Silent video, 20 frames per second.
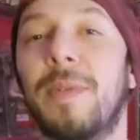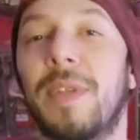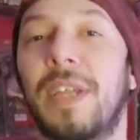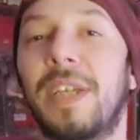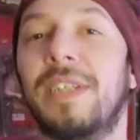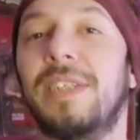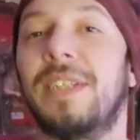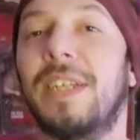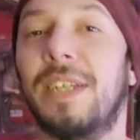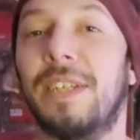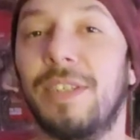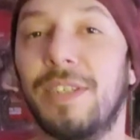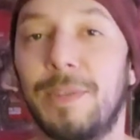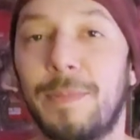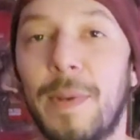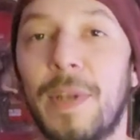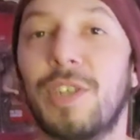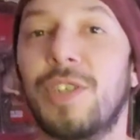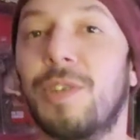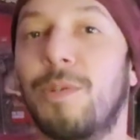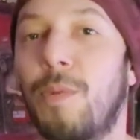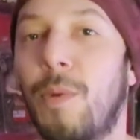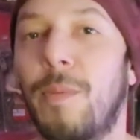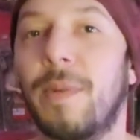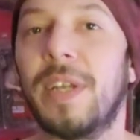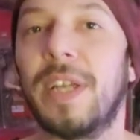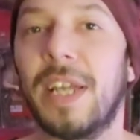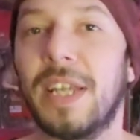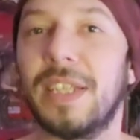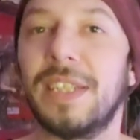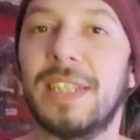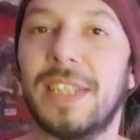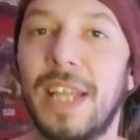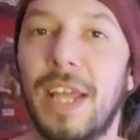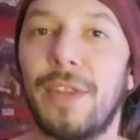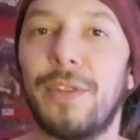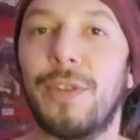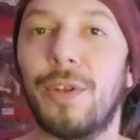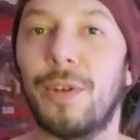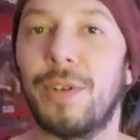And like I said, especially when we get into
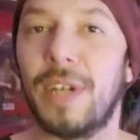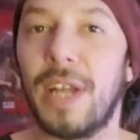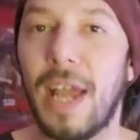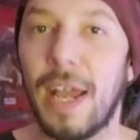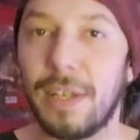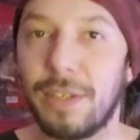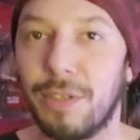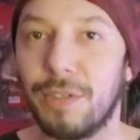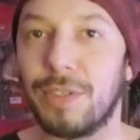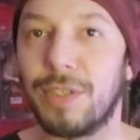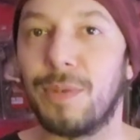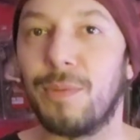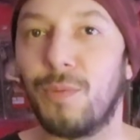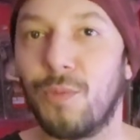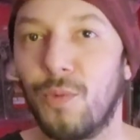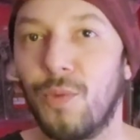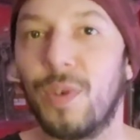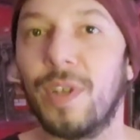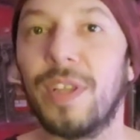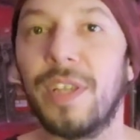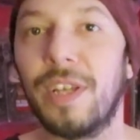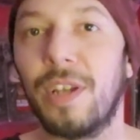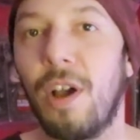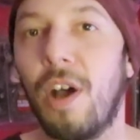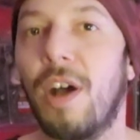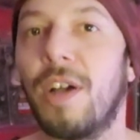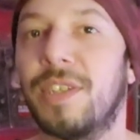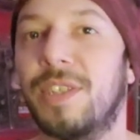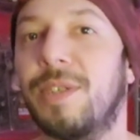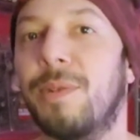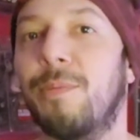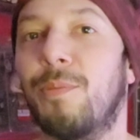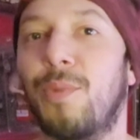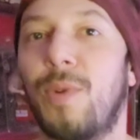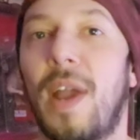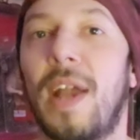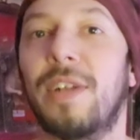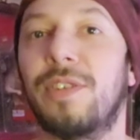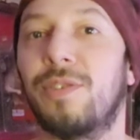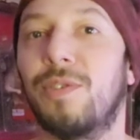that third act, there's some really awesome
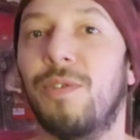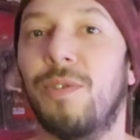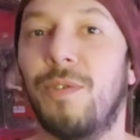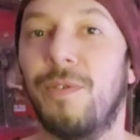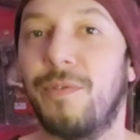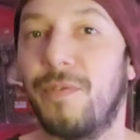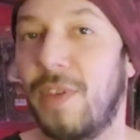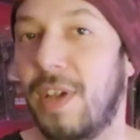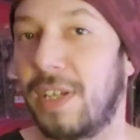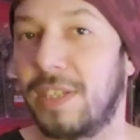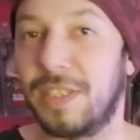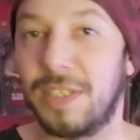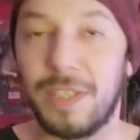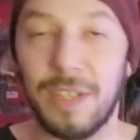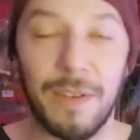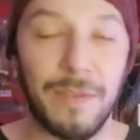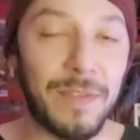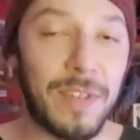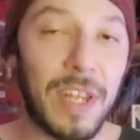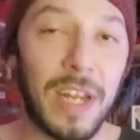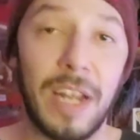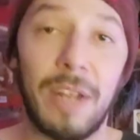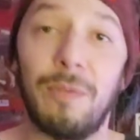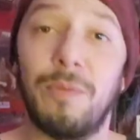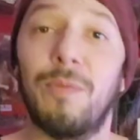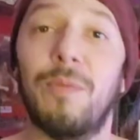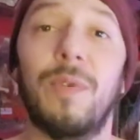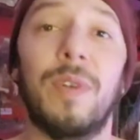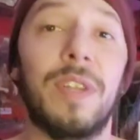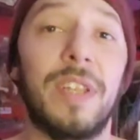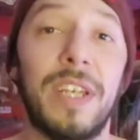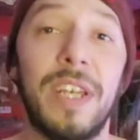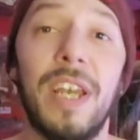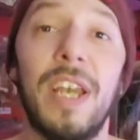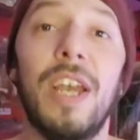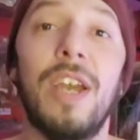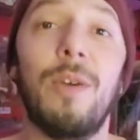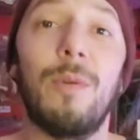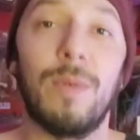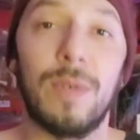practical effects stuff that I really
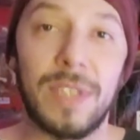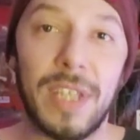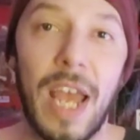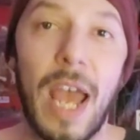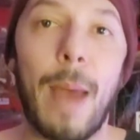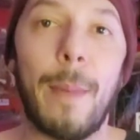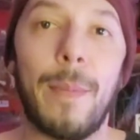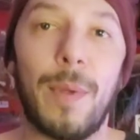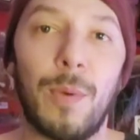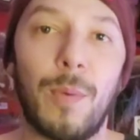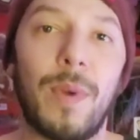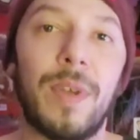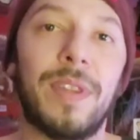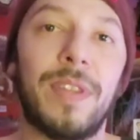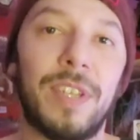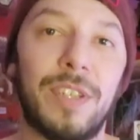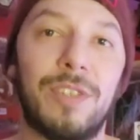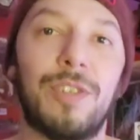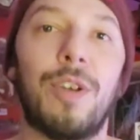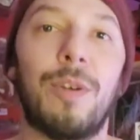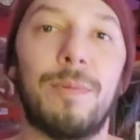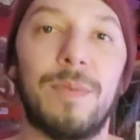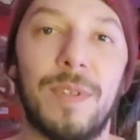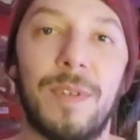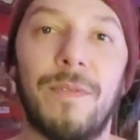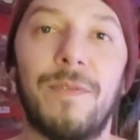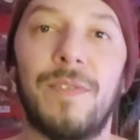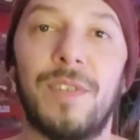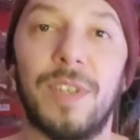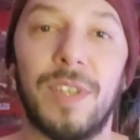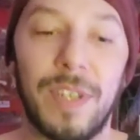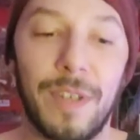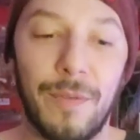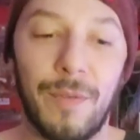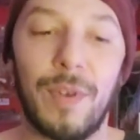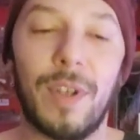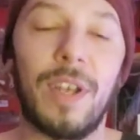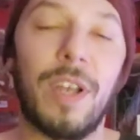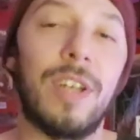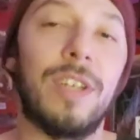was happy with in terms of
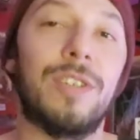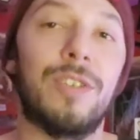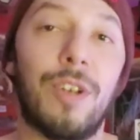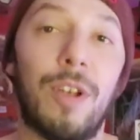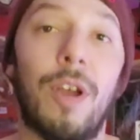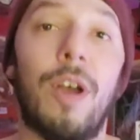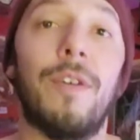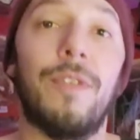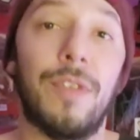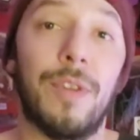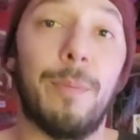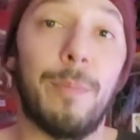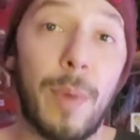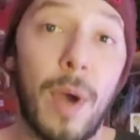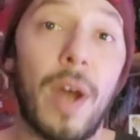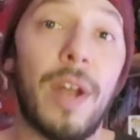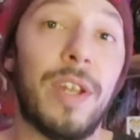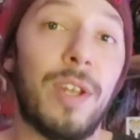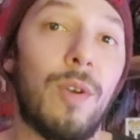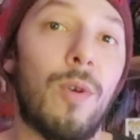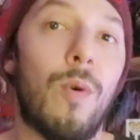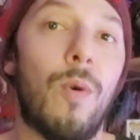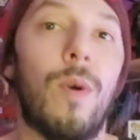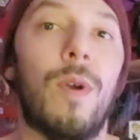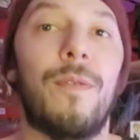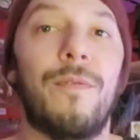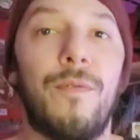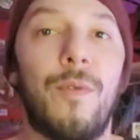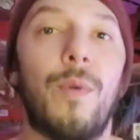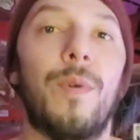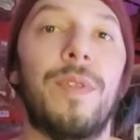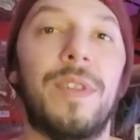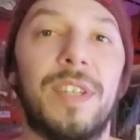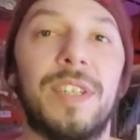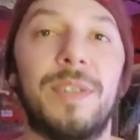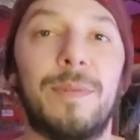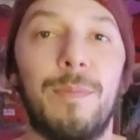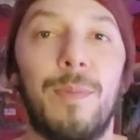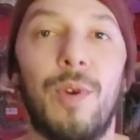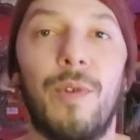delivering on the body horror for
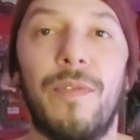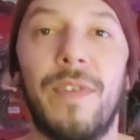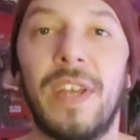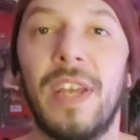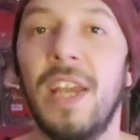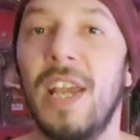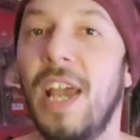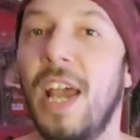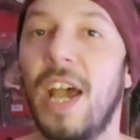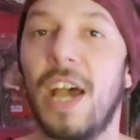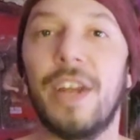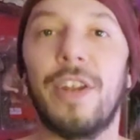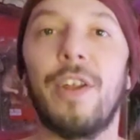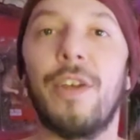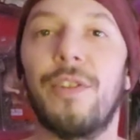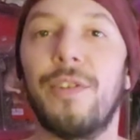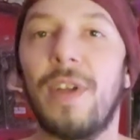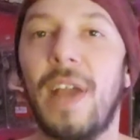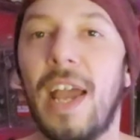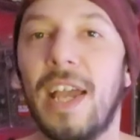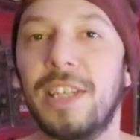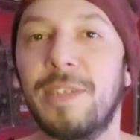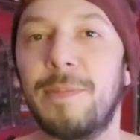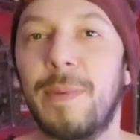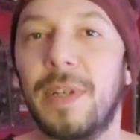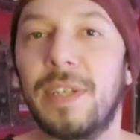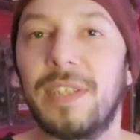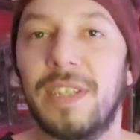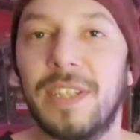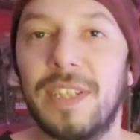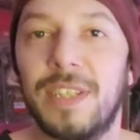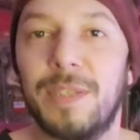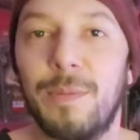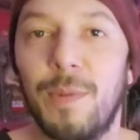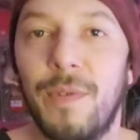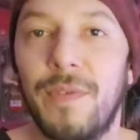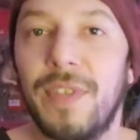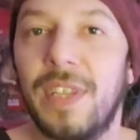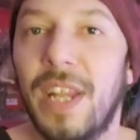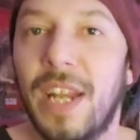this movie. Another aspect of this
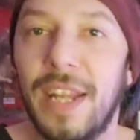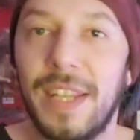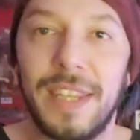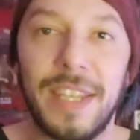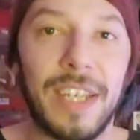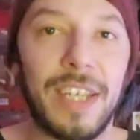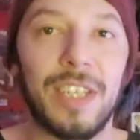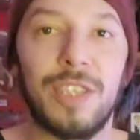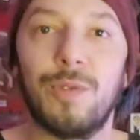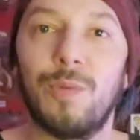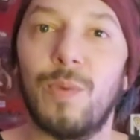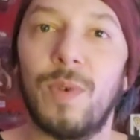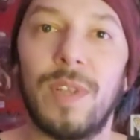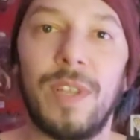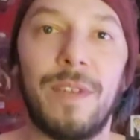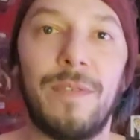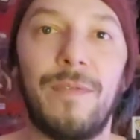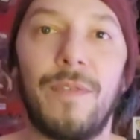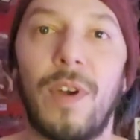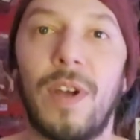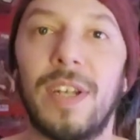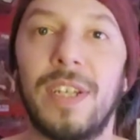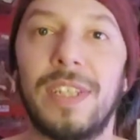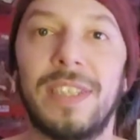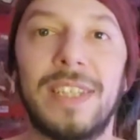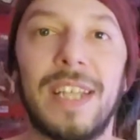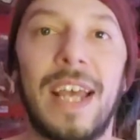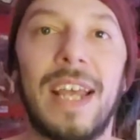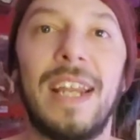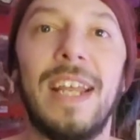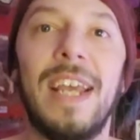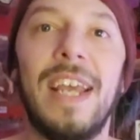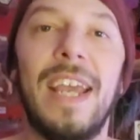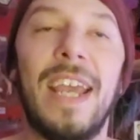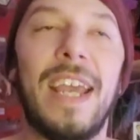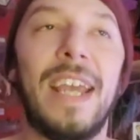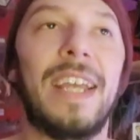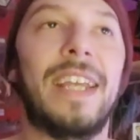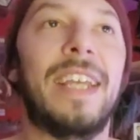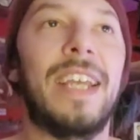movie that I think is really fun is that
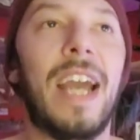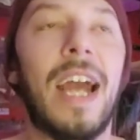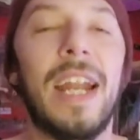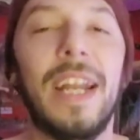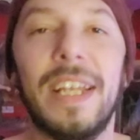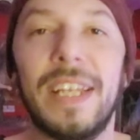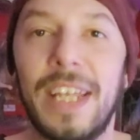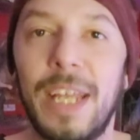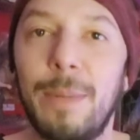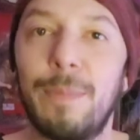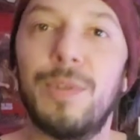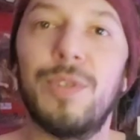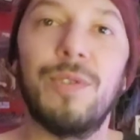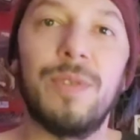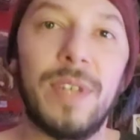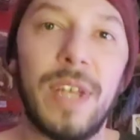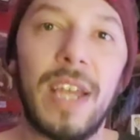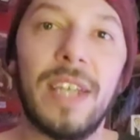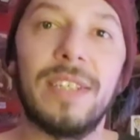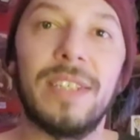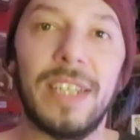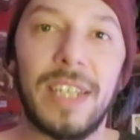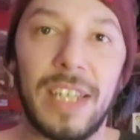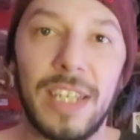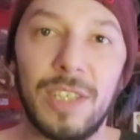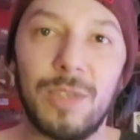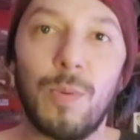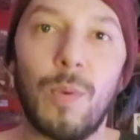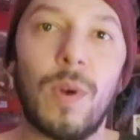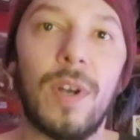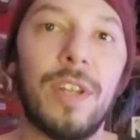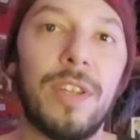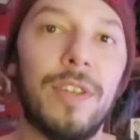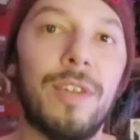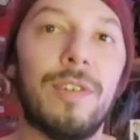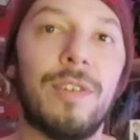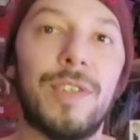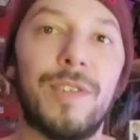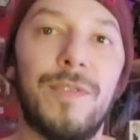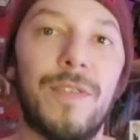it kind of keeps you guessing. It's one of
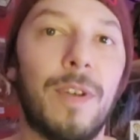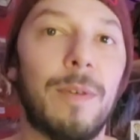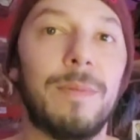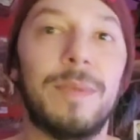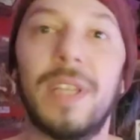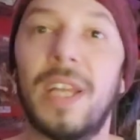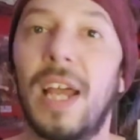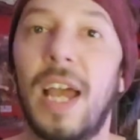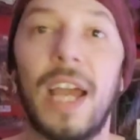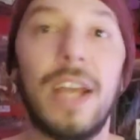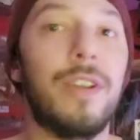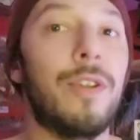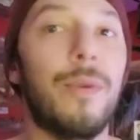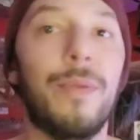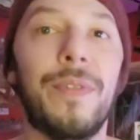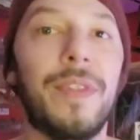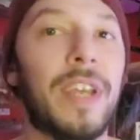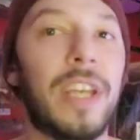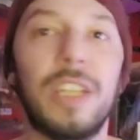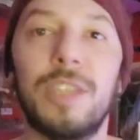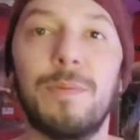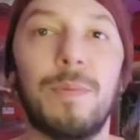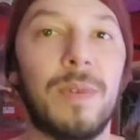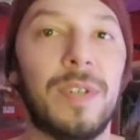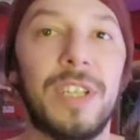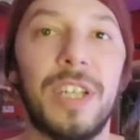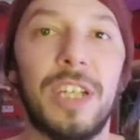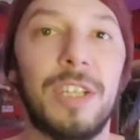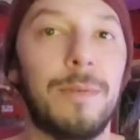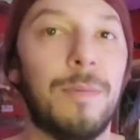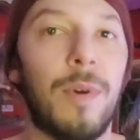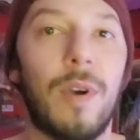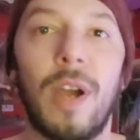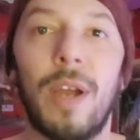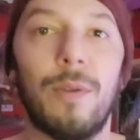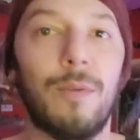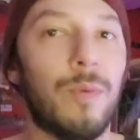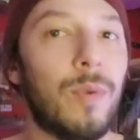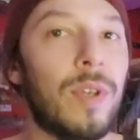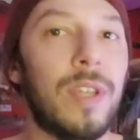those films that I don't think it's predictable. I
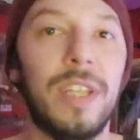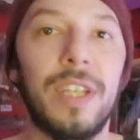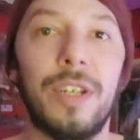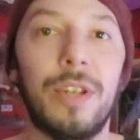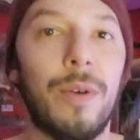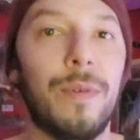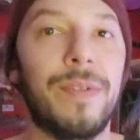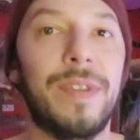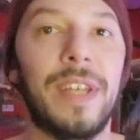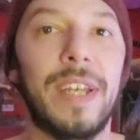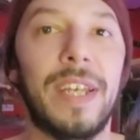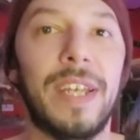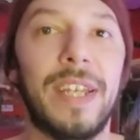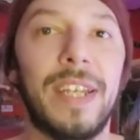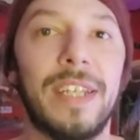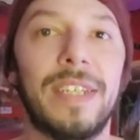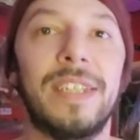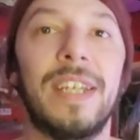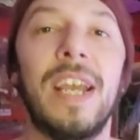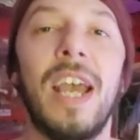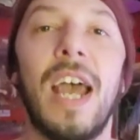really don't think it is.